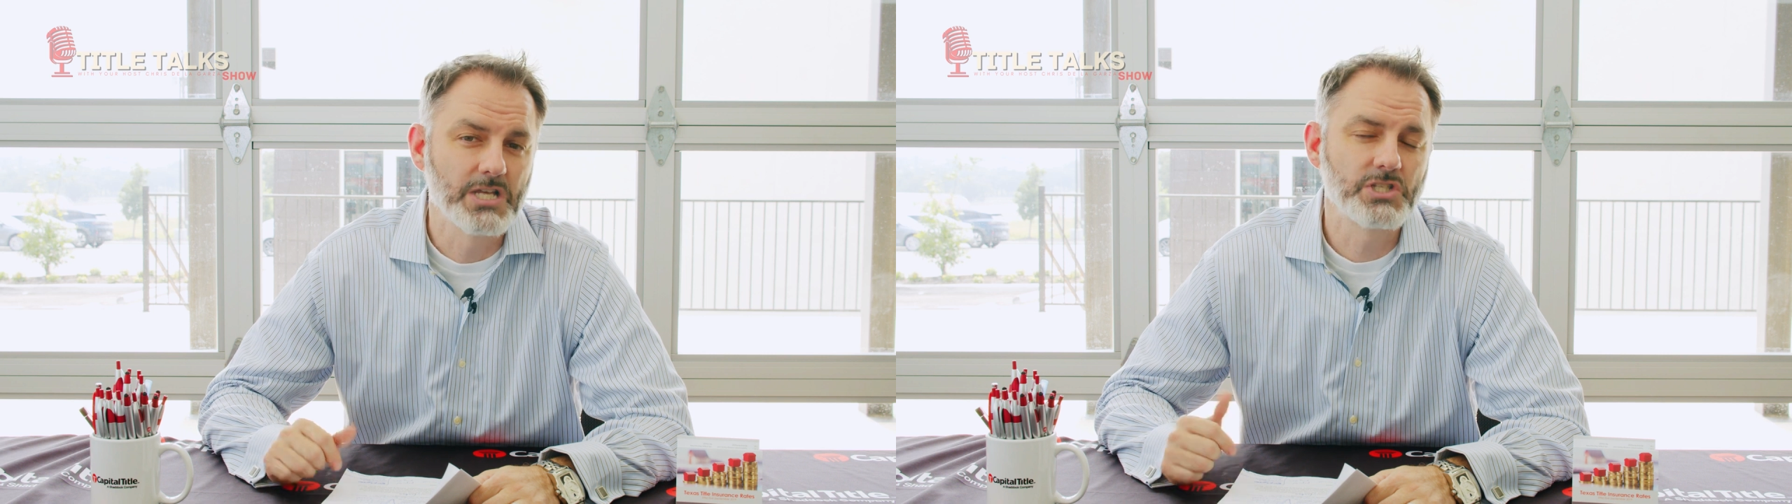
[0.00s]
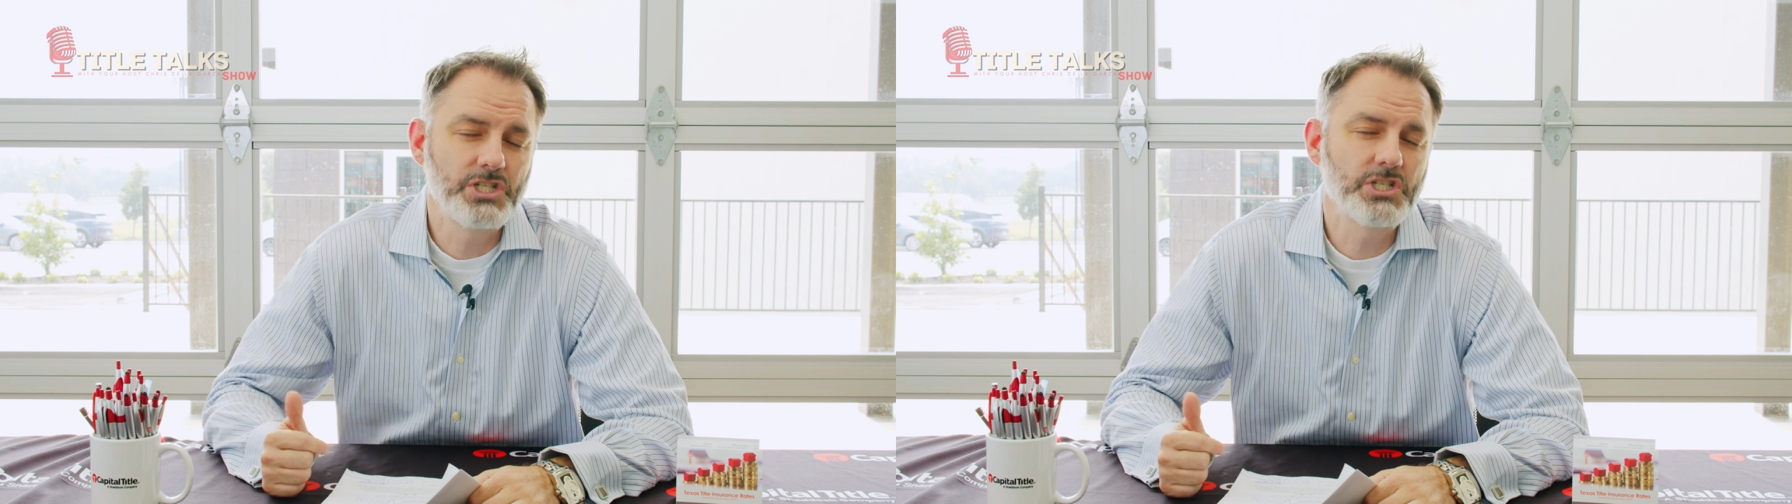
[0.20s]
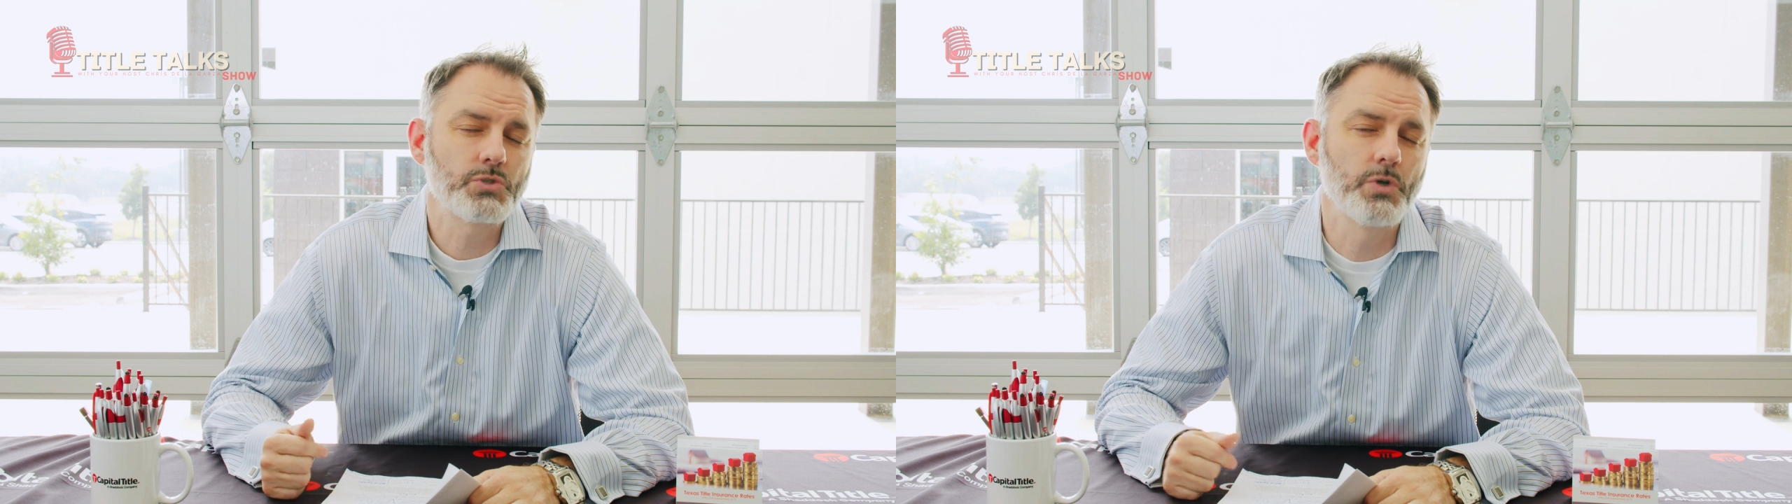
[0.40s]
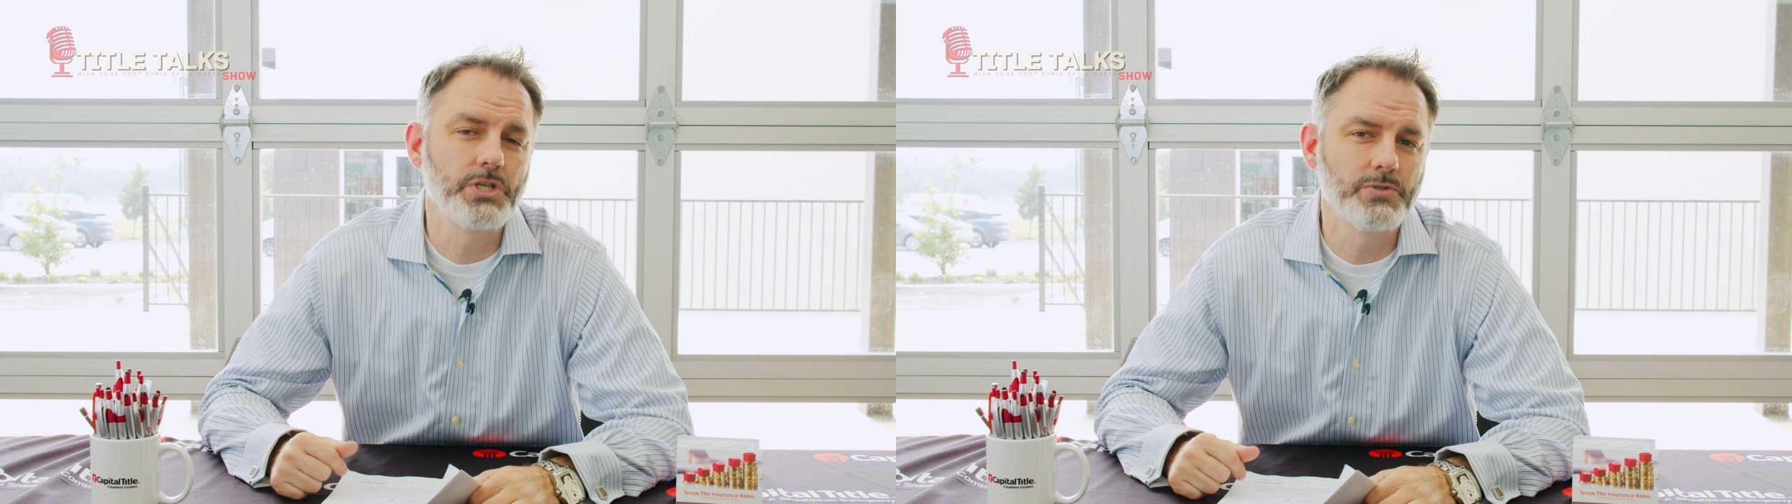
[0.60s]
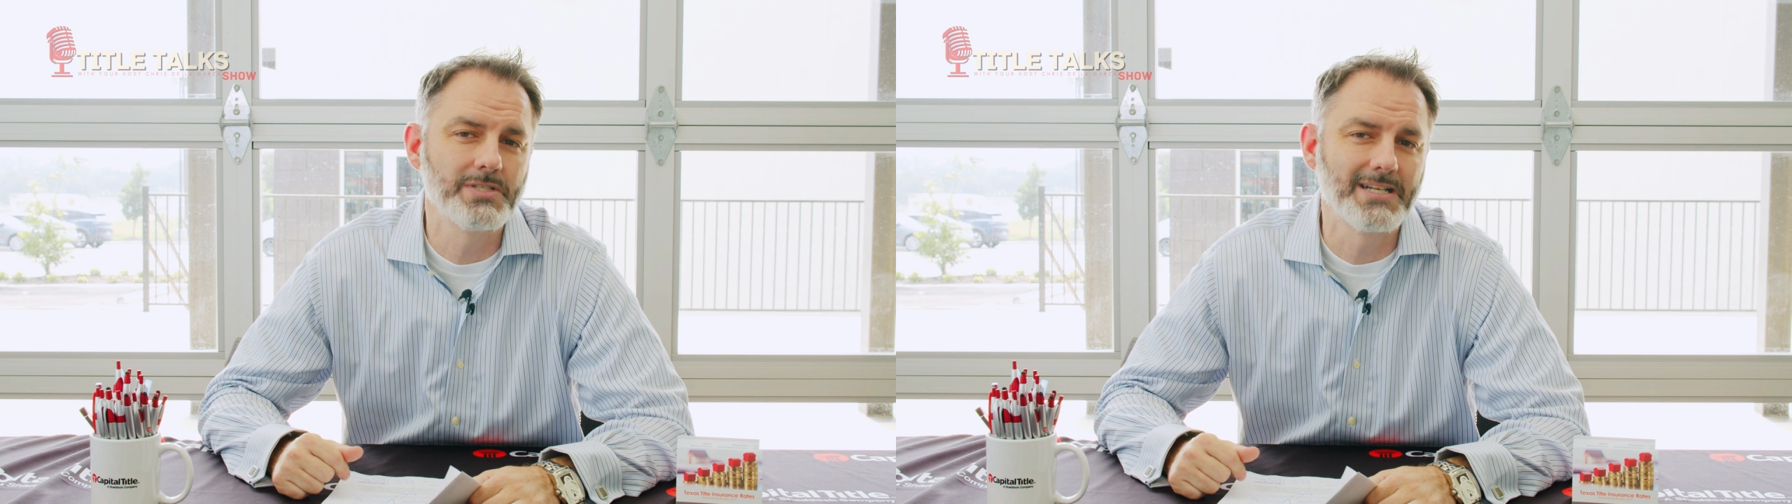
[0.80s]
So you just want
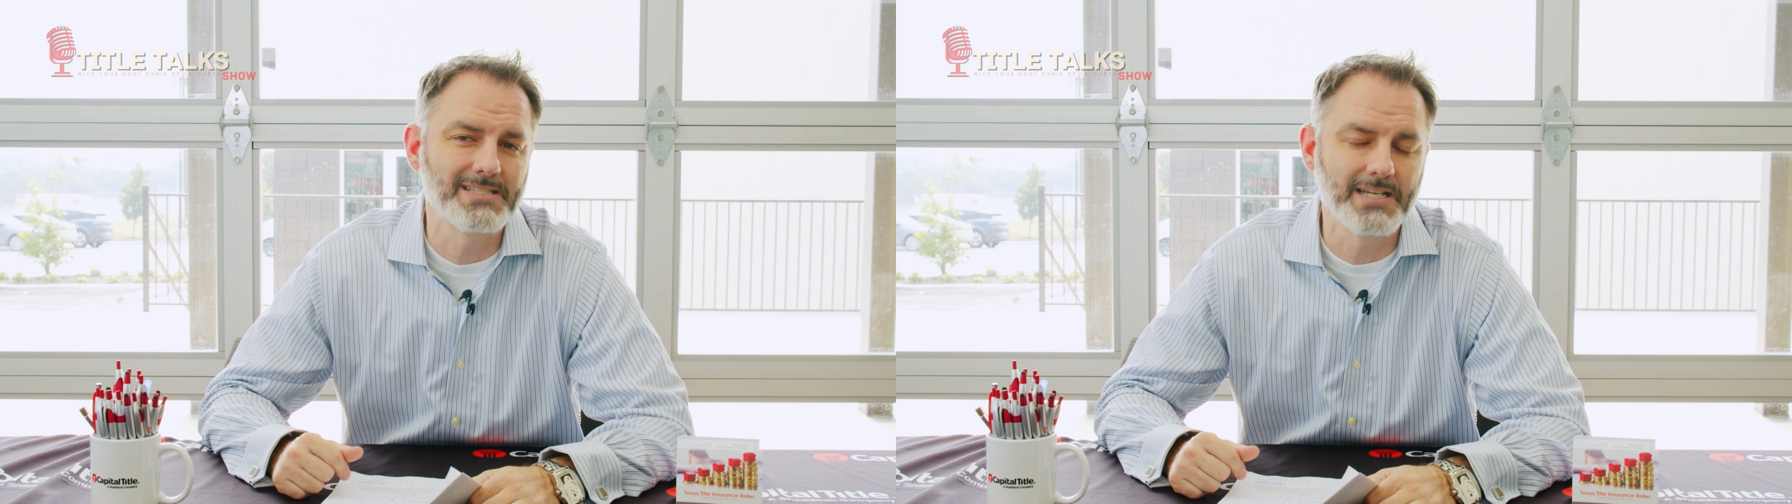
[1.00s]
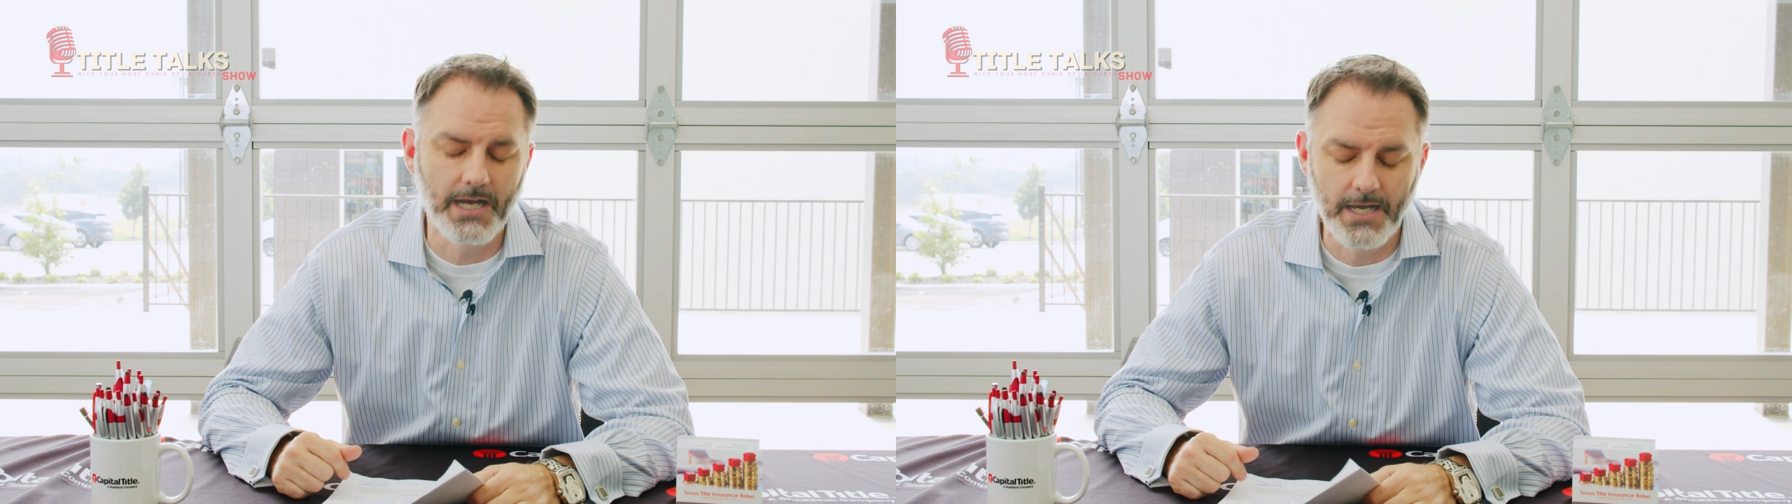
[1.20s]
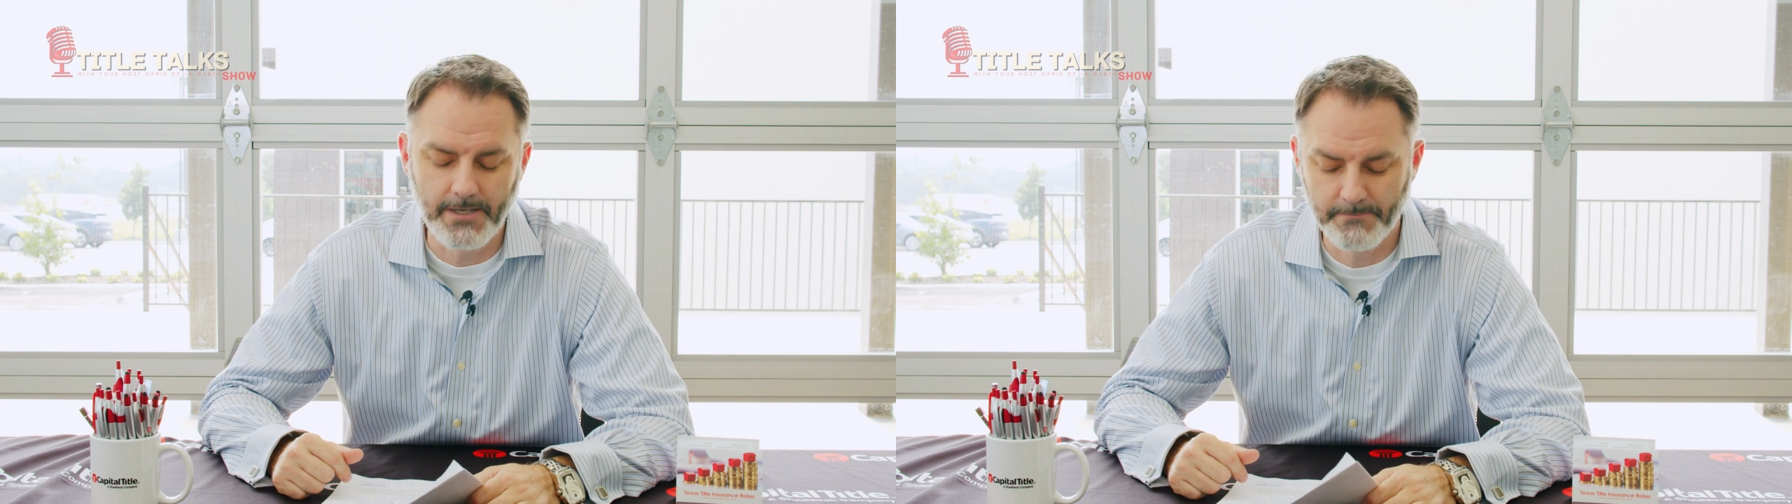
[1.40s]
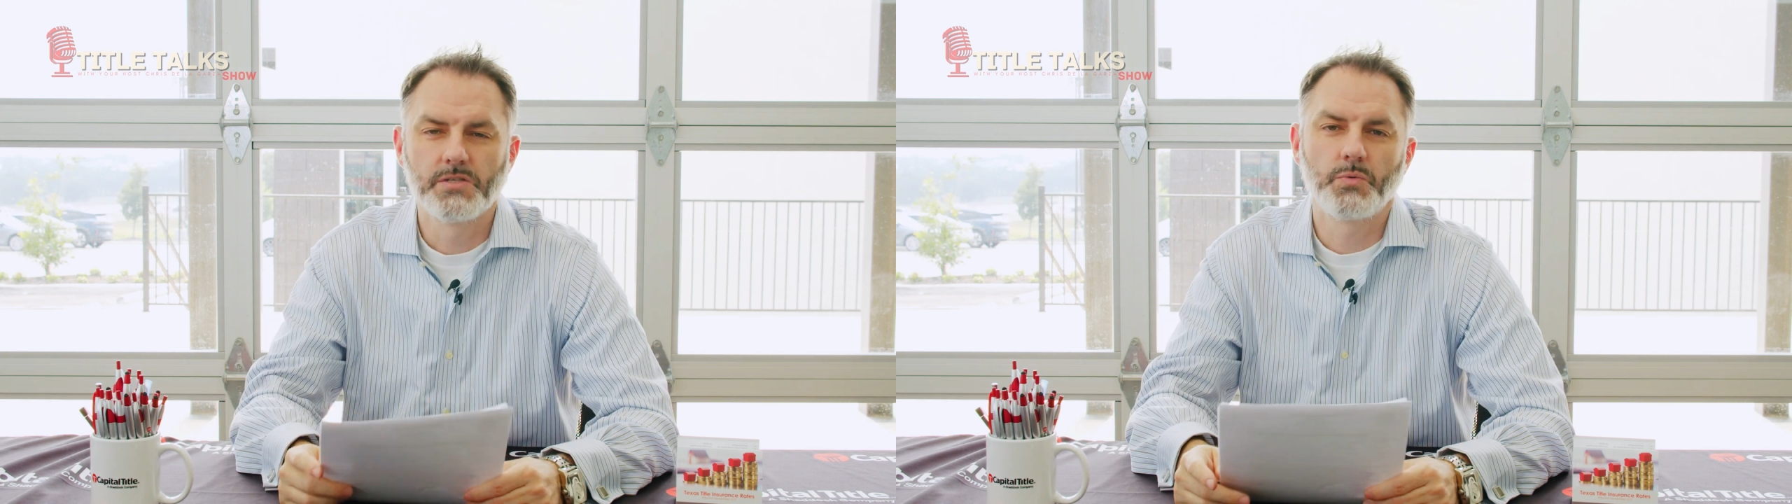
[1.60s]
to use it as a guide.